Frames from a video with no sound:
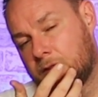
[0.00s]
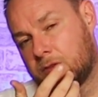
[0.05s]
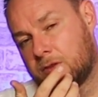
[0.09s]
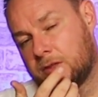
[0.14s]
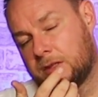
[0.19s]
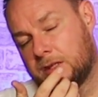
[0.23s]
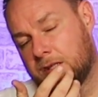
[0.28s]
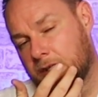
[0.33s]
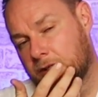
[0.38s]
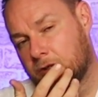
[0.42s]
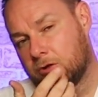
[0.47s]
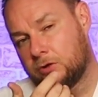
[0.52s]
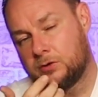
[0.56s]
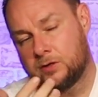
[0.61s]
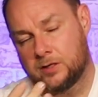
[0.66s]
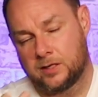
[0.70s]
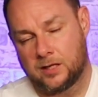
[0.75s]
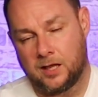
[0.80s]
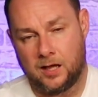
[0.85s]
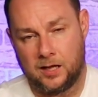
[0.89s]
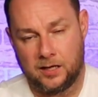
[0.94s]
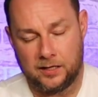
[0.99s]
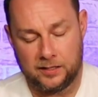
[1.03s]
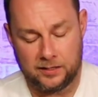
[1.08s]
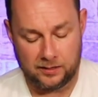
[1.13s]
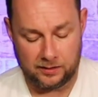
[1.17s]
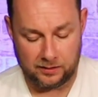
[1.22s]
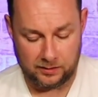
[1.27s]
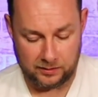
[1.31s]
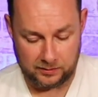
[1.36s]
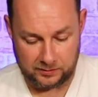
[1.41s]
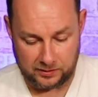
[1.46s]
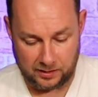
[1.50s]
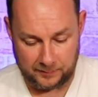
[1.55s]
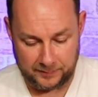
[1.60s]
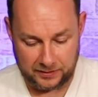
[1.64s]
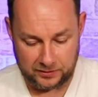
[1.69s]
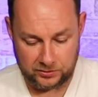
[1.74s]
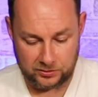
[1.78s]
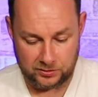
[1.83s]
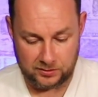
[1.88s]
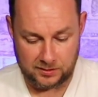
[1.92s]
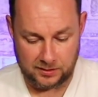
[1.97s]
the Uruk-hai
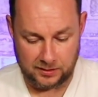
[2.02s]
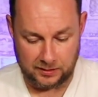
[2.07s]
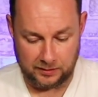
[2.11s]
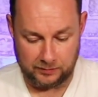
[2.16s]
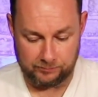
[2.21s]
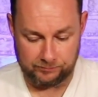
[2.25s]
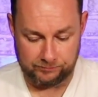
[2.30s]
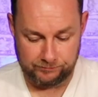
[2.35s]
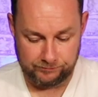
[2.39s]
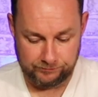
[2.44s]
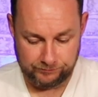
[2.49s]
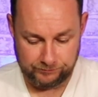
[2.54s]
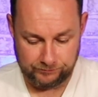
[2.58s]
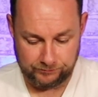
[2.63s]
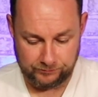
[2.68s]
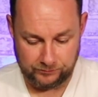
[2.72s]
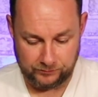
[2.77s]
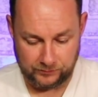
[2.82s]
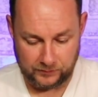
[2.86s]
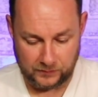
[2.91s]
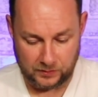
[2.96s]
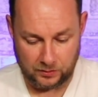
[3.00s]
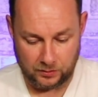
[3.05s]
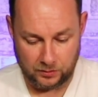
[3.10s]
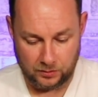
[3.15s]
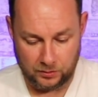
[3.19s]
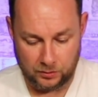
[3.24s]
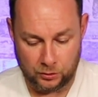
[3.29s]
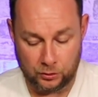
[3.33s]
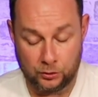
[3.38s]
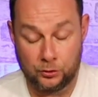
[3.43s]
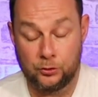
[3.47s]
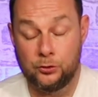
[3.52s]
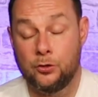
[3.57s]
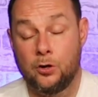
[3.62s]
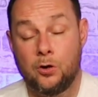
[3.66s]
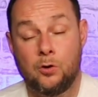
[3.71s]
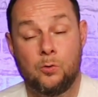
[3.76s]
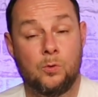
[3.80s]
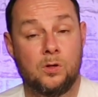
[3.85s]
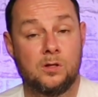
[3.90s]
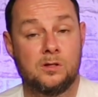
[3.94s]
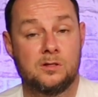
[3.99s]
demolition team
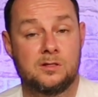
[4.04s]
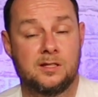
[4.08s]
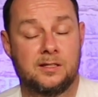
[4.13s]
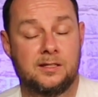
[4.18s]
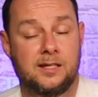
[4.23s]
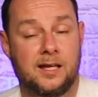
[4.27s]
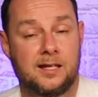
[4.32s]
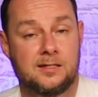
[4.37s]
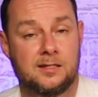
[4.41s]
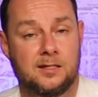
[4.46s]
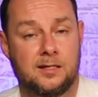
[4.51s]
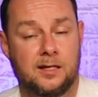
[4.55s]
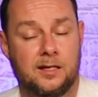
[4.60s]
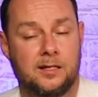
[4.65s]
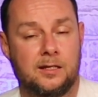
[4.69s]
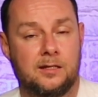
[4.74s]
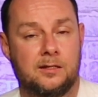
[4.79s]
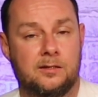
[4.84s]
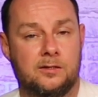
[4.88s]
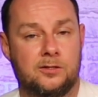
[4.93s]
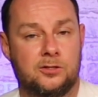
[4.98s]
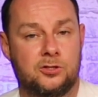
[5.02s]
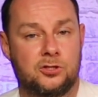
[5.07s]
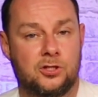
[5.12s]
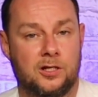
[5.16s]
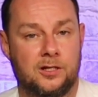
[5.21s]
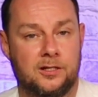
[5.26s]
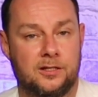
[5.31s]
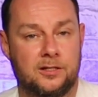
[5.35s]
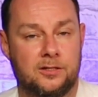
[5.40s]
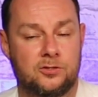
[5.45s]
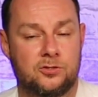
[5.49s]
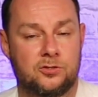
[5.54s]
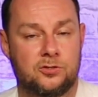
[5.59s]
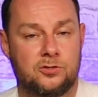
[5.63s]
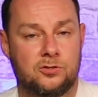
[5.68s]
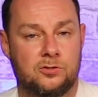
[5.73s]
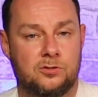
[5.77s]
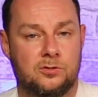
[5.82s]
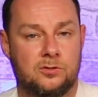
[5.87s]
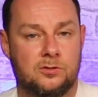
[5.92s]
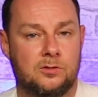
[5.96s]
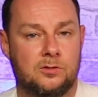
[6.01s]
not want to detonate the charge